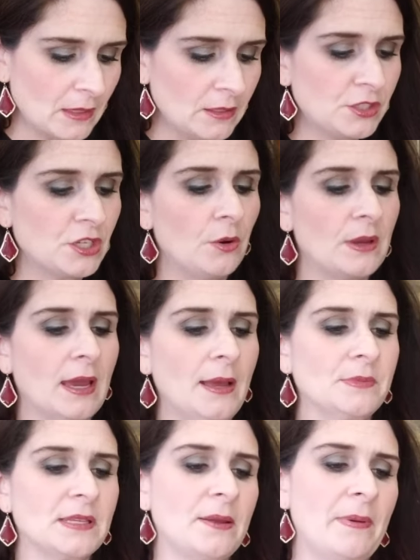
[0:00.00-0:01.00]
So it
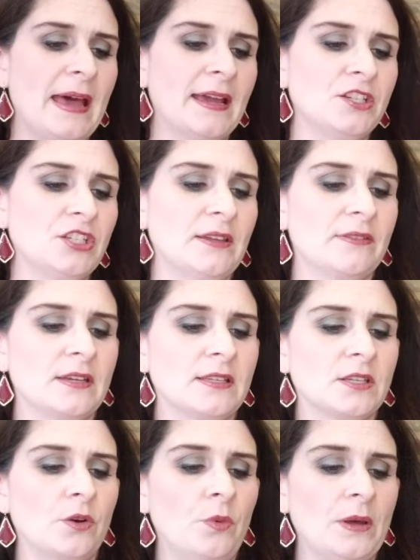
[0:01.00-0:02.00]
comes in a package like
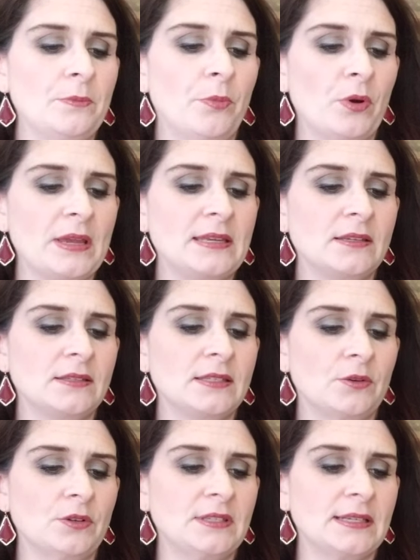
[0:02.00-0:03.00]
this, a
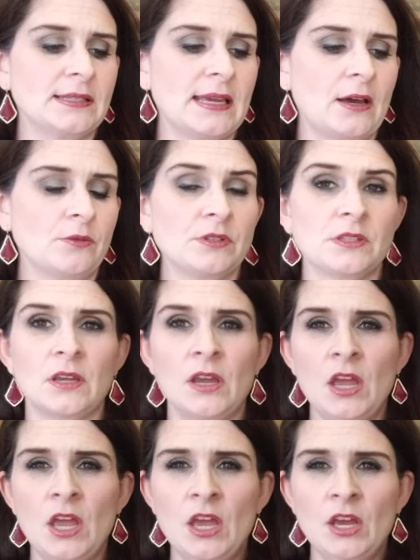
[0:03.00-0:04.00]
1.06 ounce.
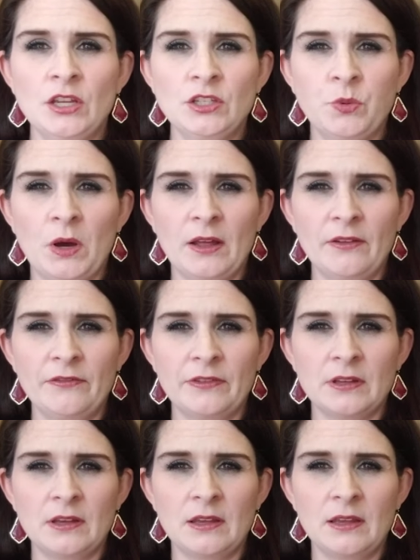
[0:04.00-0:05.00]
12
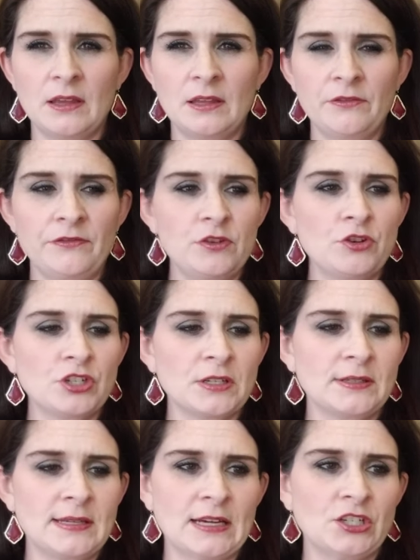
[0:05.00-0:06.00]

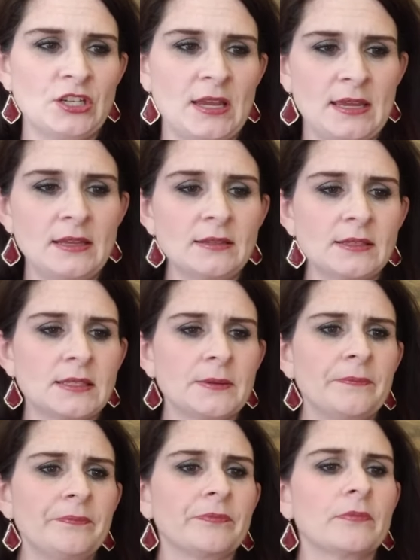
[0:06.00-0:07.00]
infusion sachets,
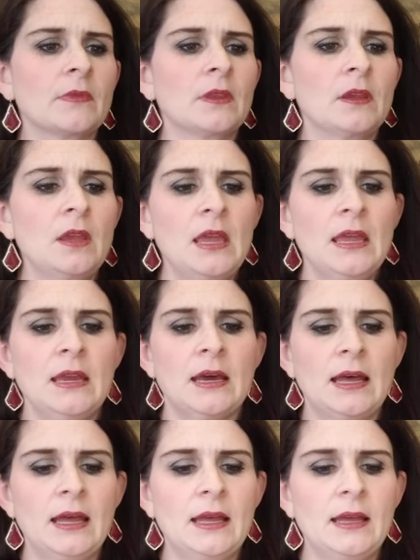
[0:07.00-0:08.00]

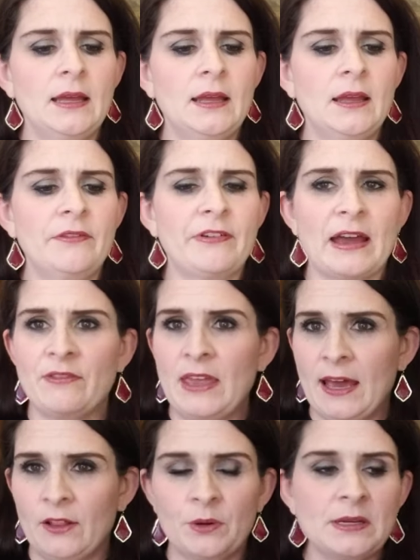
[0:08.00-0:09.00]
uh, five
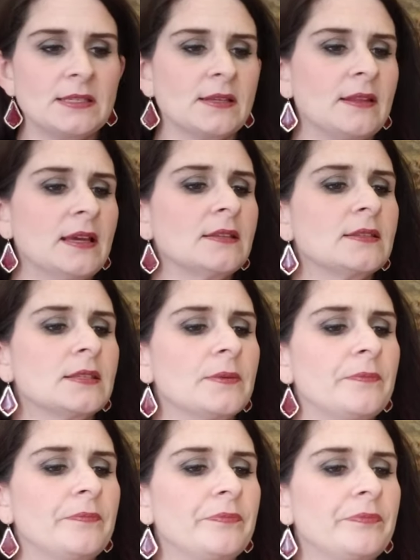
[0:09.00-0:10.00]
calories in this.
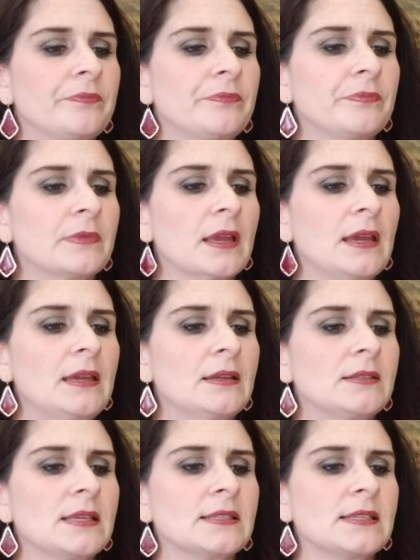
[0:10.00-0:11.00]

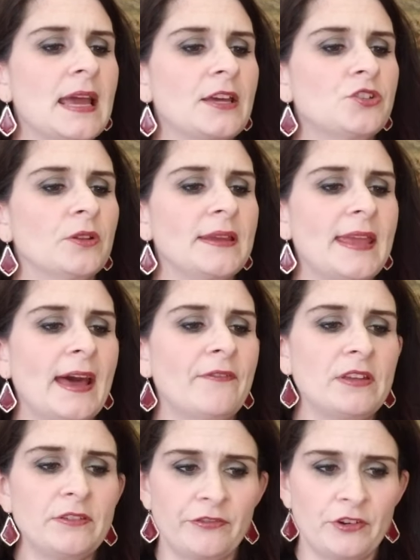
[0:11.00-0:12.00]
It says naturally
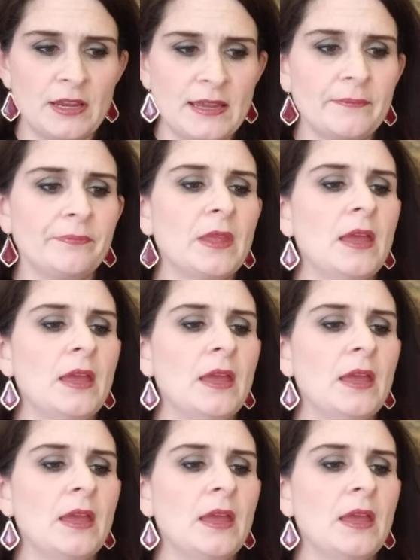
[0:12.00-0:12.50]
caffeine free.